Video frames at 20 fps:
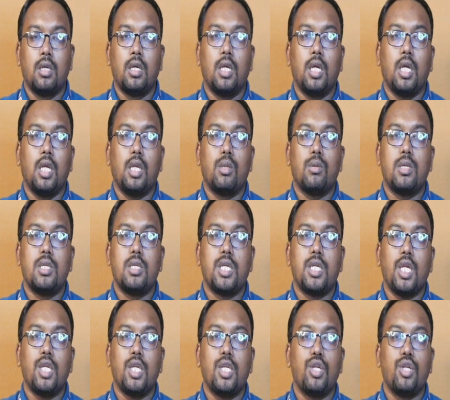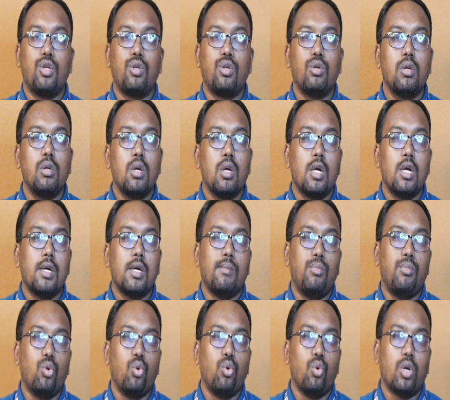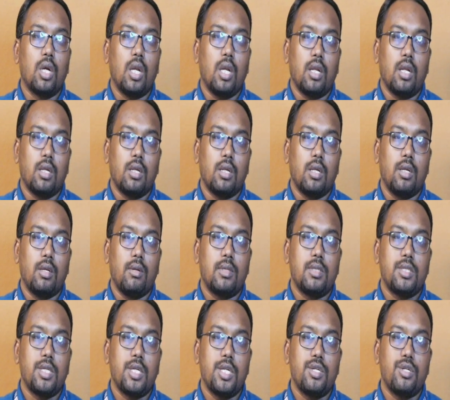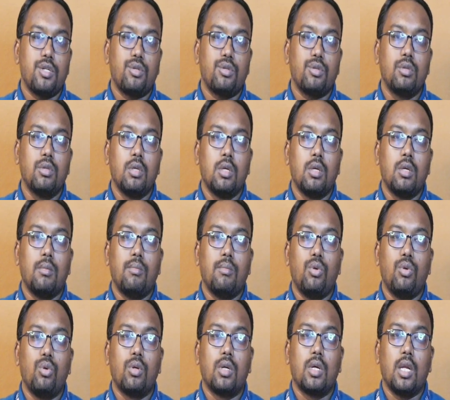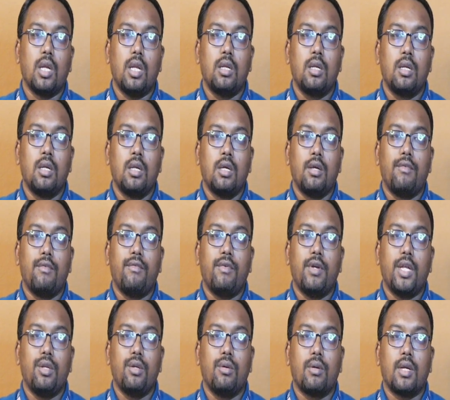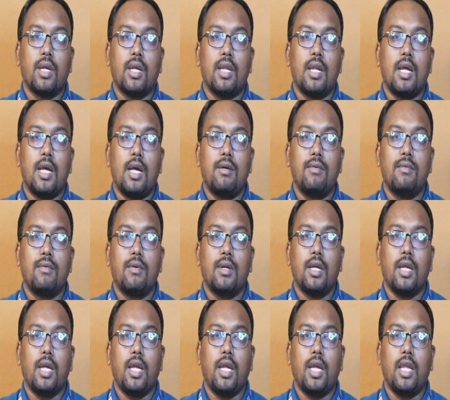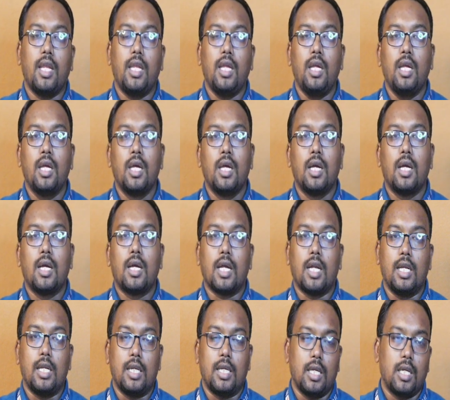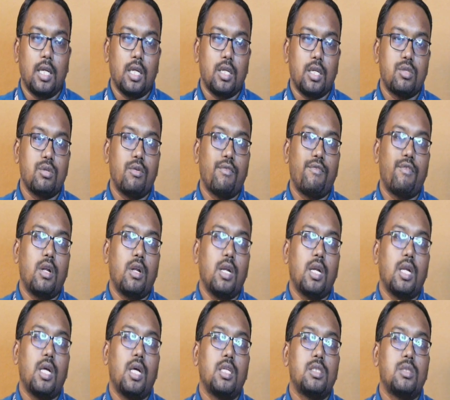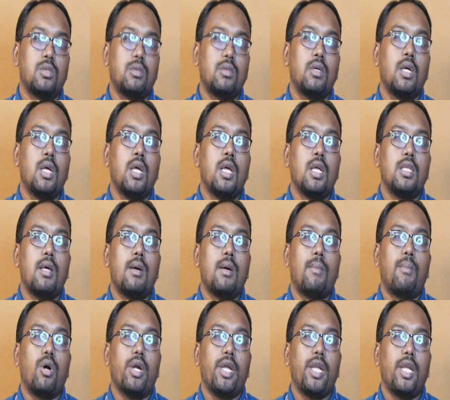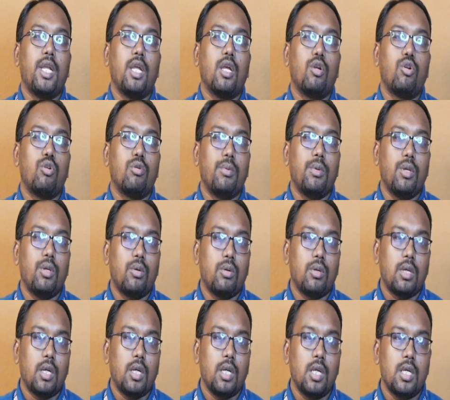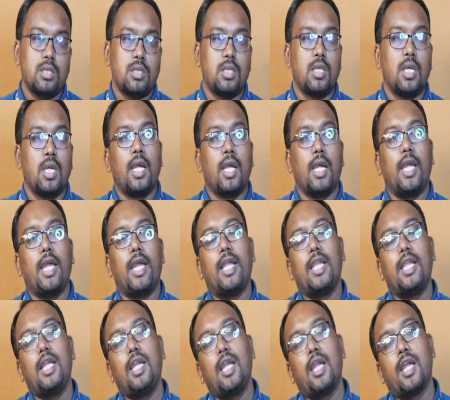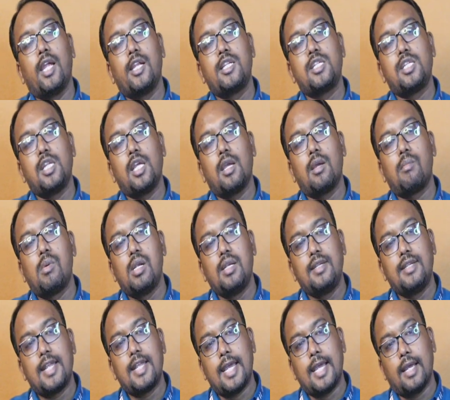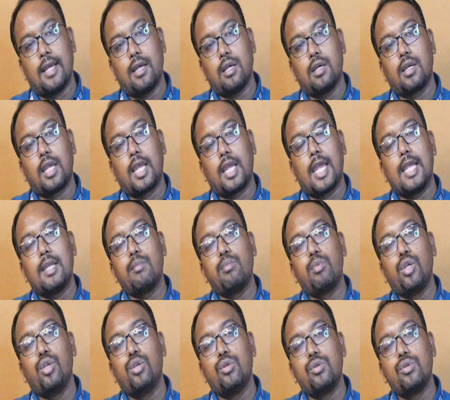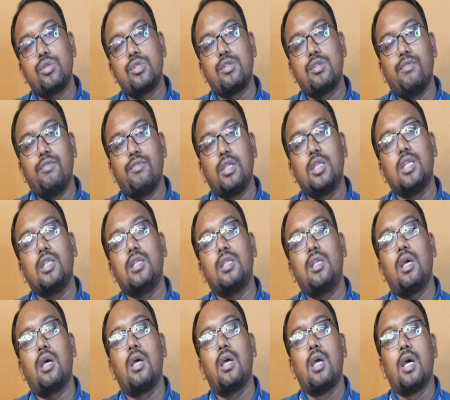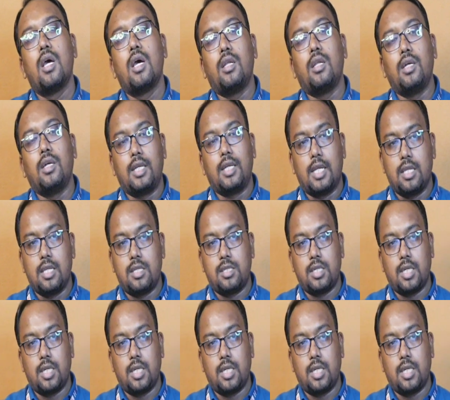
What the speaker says: it will change it to blue color. It will change it to blue color where you can have any content. So so the point here to be noted is any HTML tag can be used within the return